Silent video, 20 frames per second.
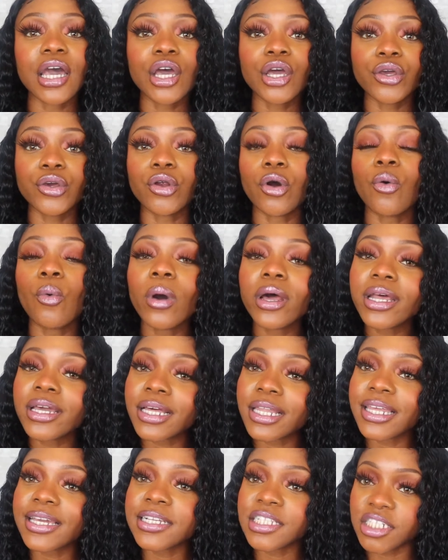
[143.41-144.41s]
you don't want to
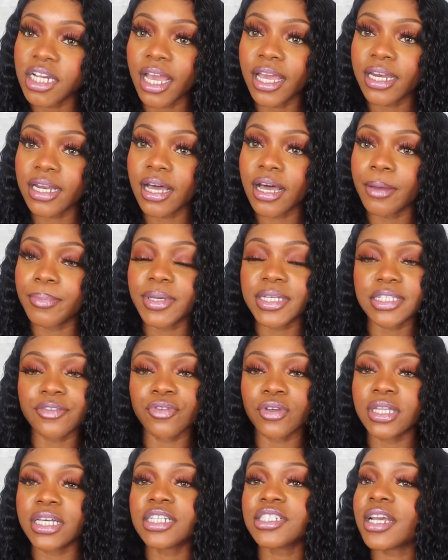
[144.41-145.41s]
click China, because if
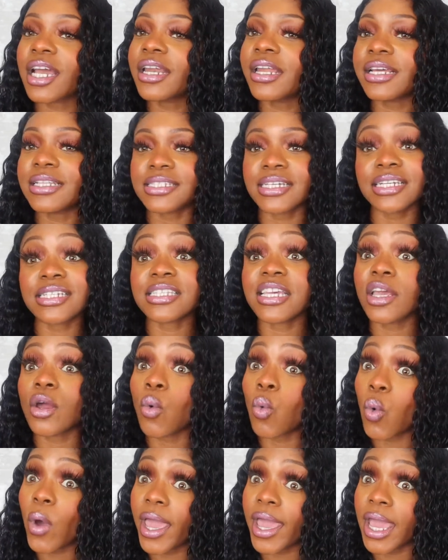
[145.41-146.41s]
you click China, it's going to take
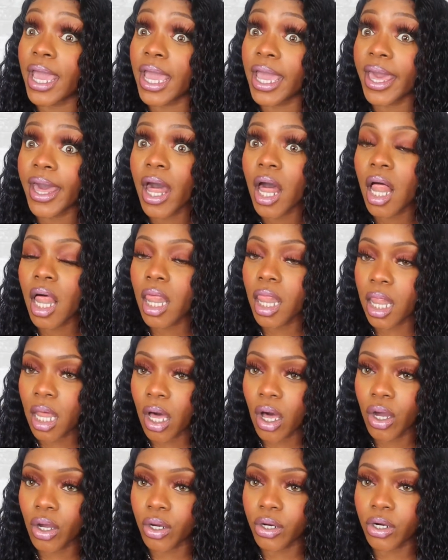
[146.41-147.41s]
way
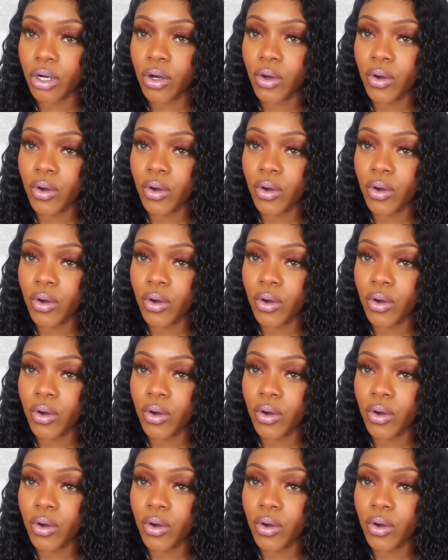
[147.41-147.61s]
longer,